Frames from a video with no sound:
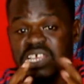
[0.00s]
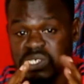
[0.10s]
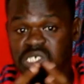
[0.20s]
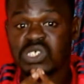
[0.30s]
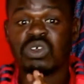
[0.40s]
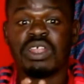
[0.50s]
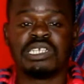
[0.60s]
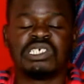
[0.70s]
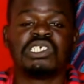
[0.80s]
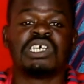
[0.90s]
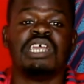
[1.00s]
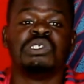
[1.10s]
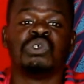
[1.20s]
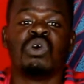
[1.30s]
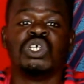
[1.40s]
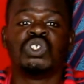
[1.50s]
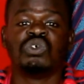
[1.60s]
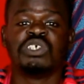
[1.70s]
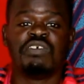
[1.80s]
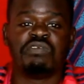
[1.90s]
this season Arteta is
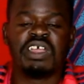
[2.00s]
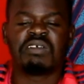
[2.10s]
going to give